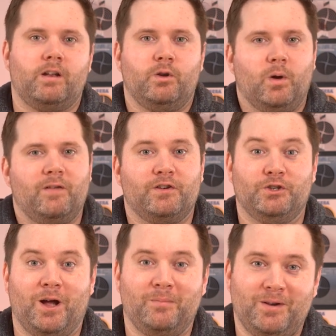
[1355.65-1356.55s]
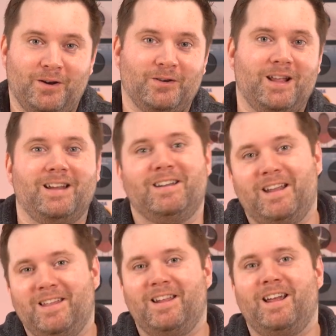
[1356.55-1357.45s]
do have a job here day to
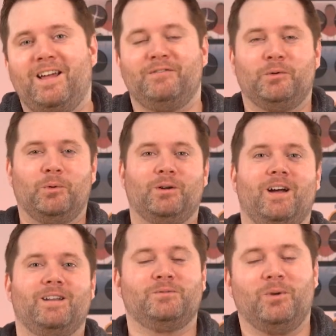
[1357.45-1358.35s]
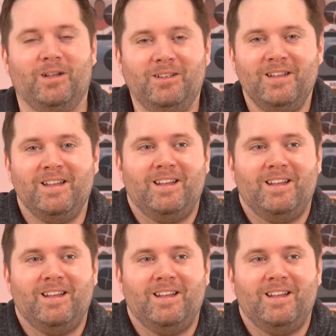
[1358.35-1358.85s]
day that I have to work on as well.